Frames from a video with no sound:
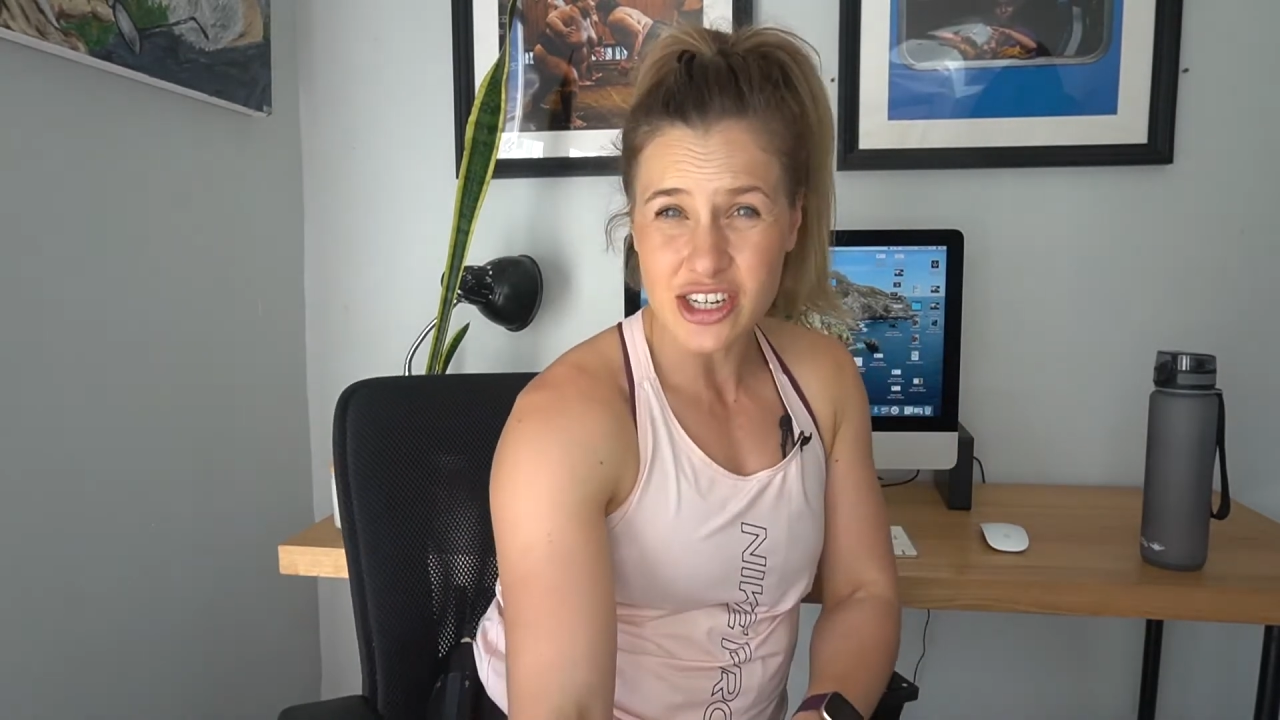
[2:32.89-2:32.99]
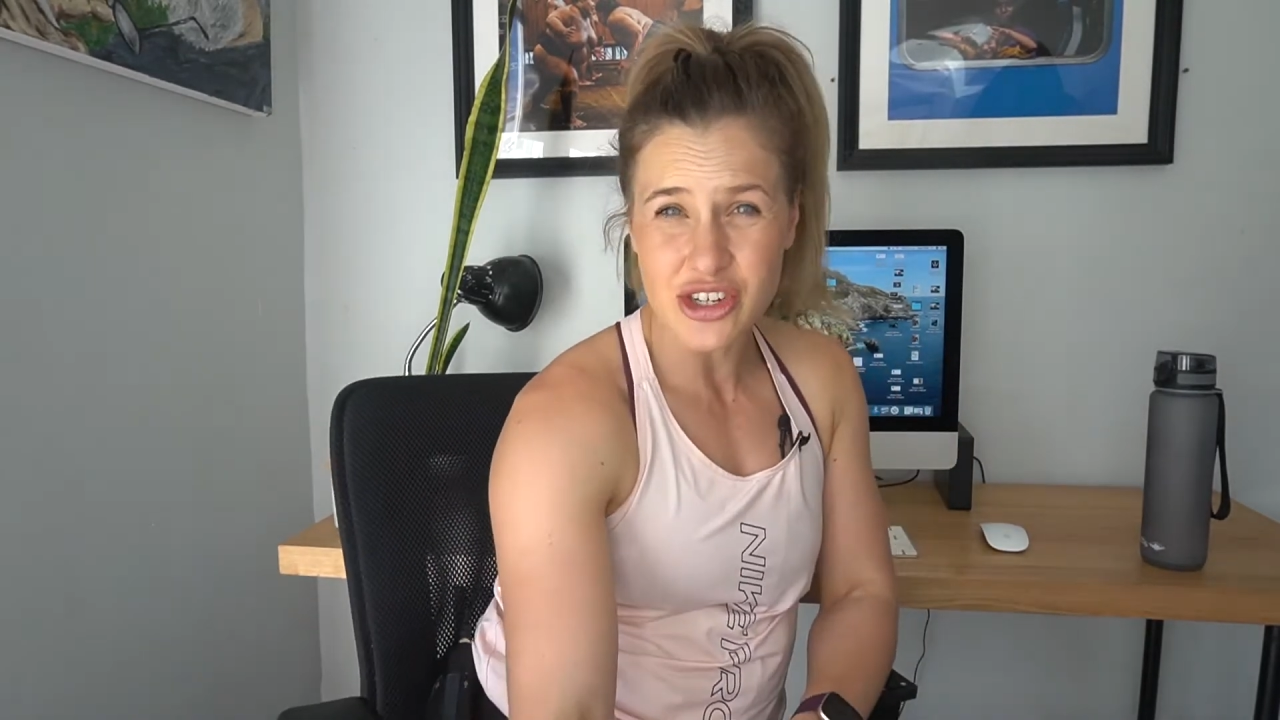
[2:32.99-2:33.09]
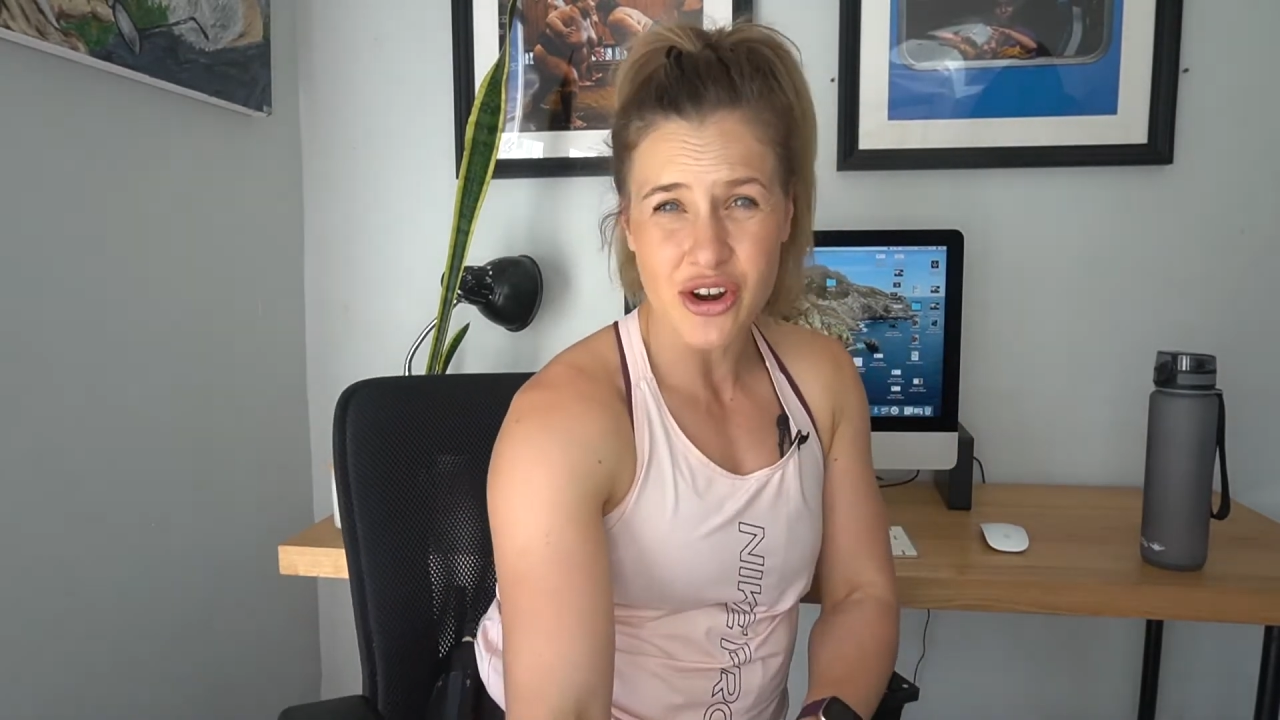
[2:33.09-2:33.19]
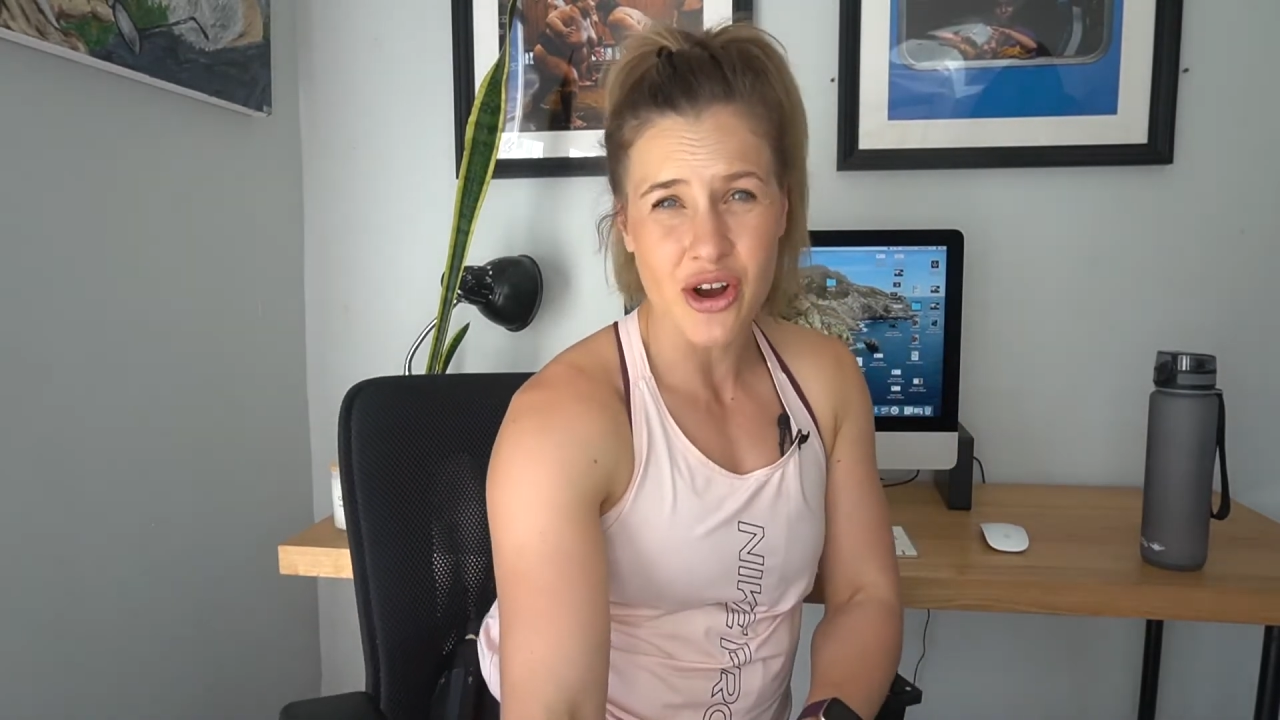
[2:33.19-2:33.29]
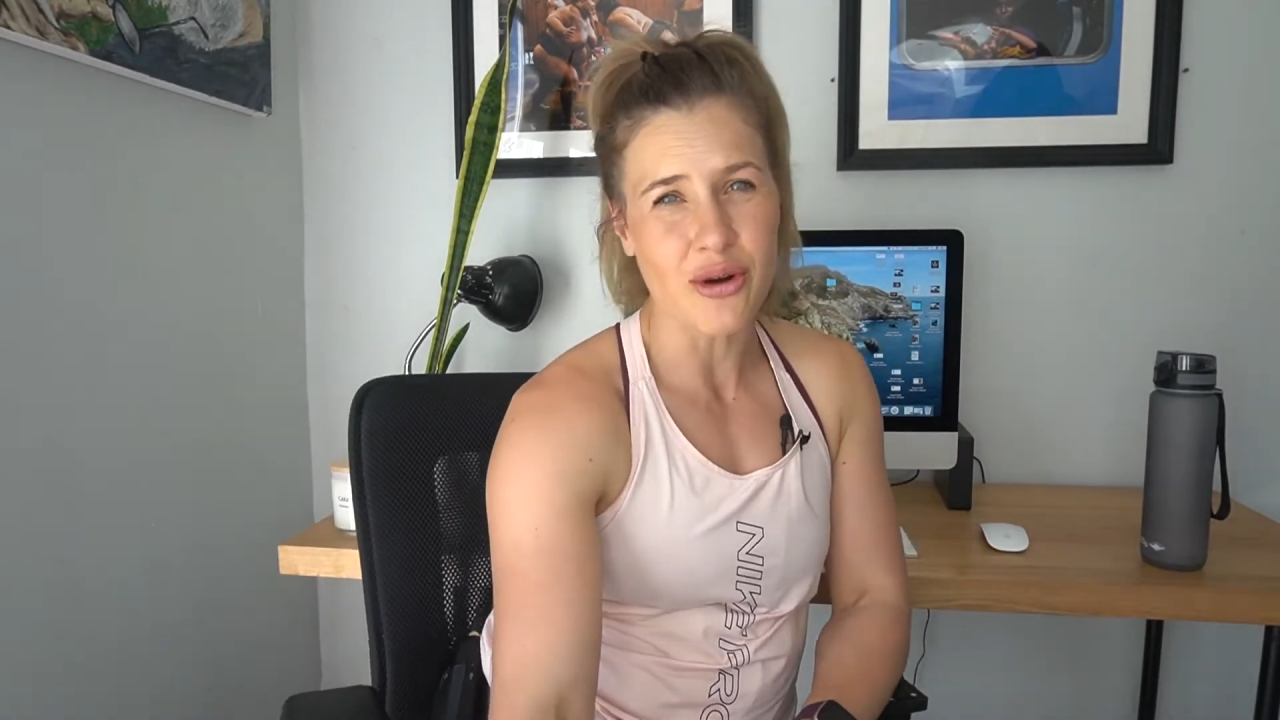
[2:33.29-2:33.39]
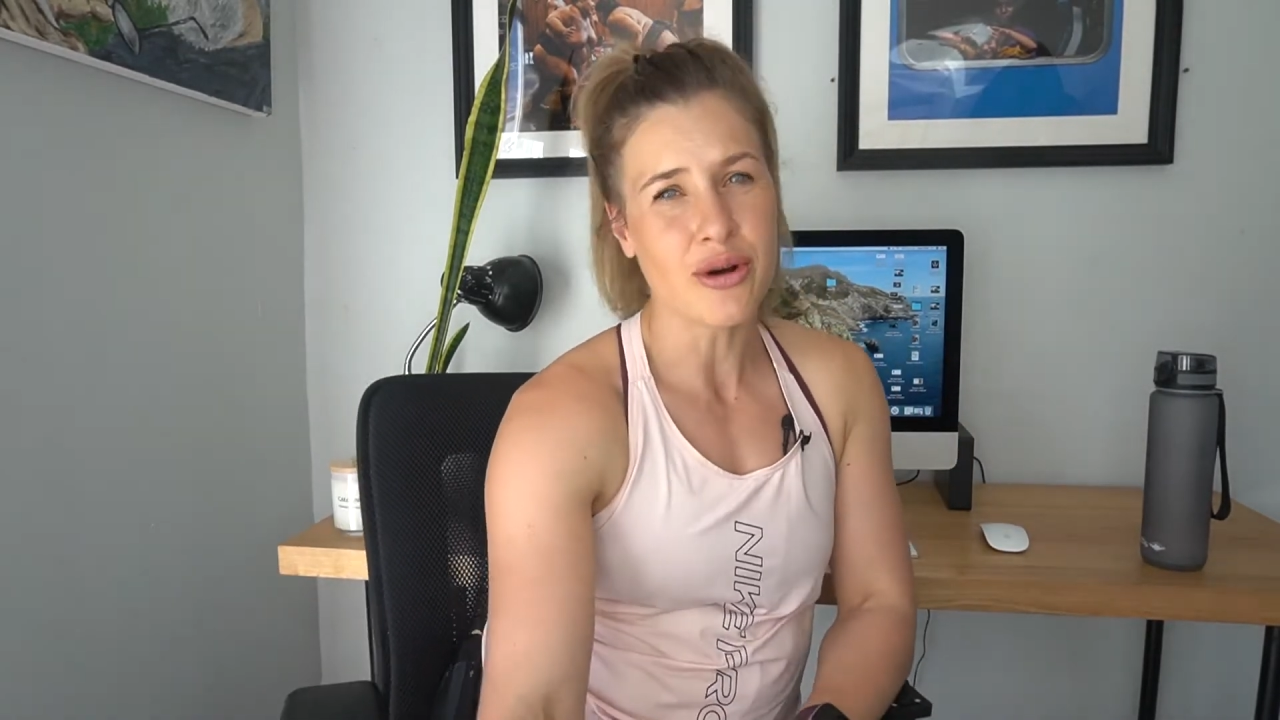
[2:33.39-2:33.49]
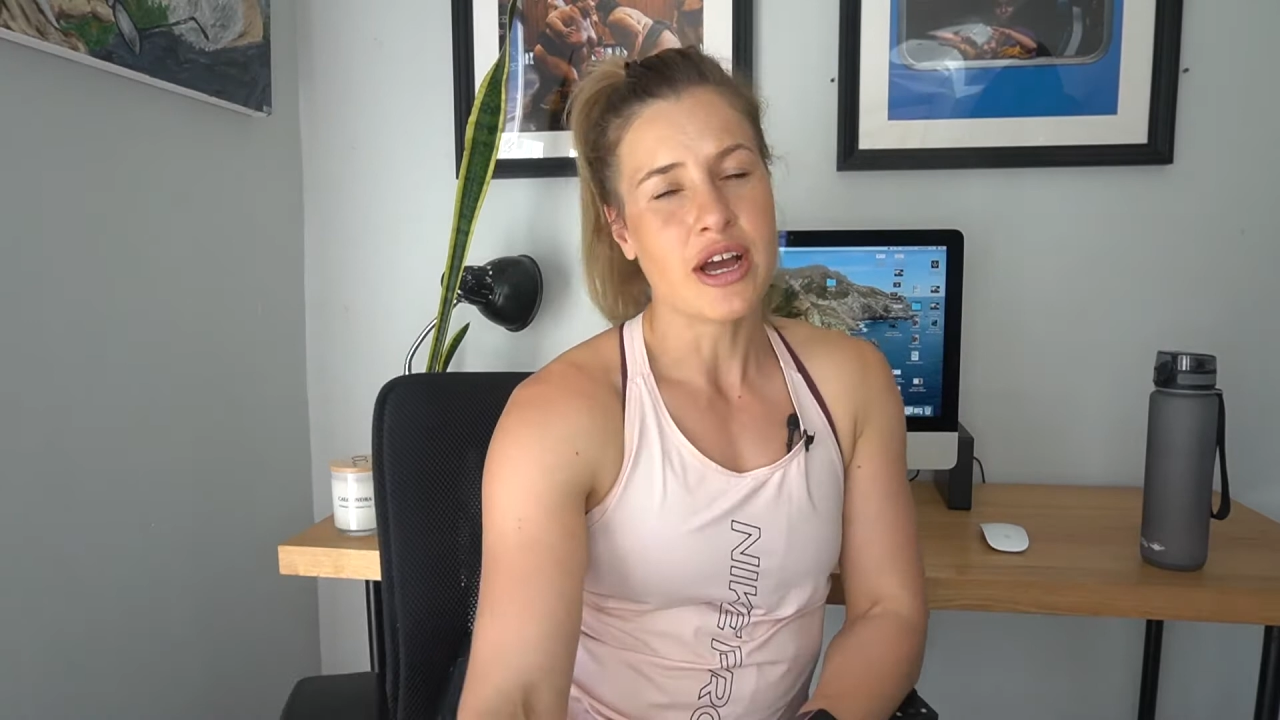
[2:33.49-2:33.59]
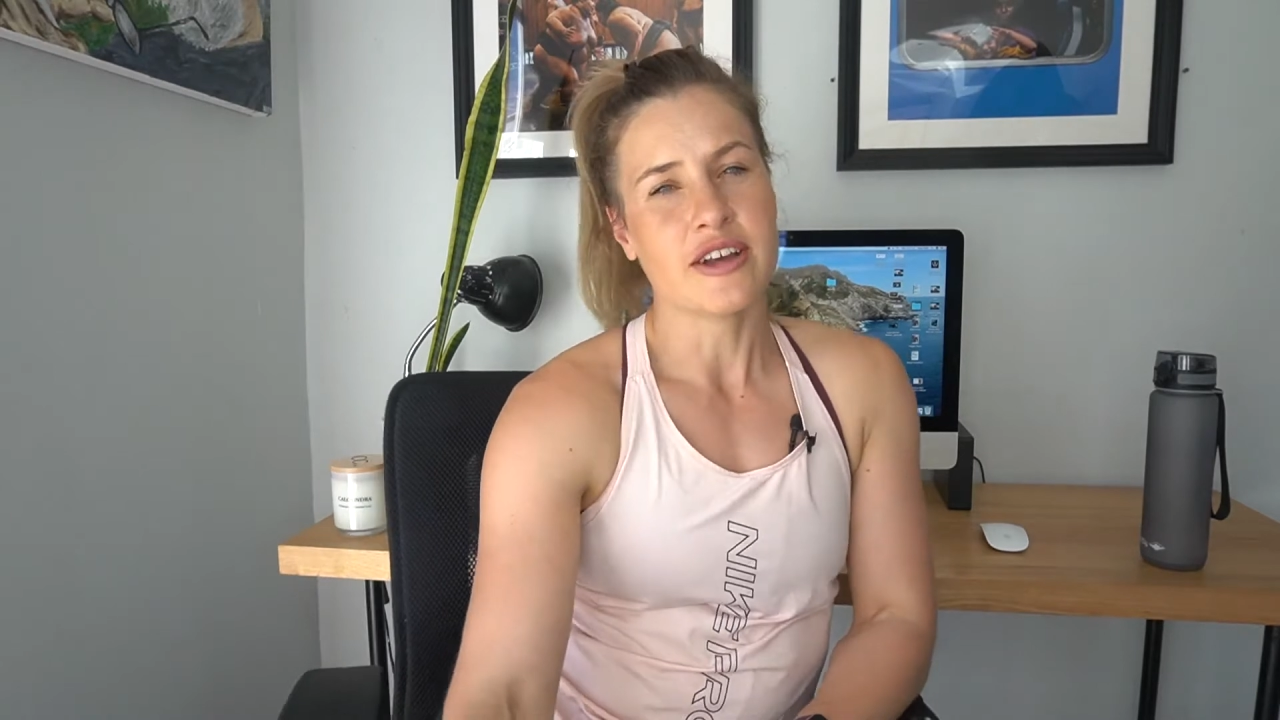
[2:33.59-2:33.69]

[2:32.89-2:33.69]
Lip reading: control.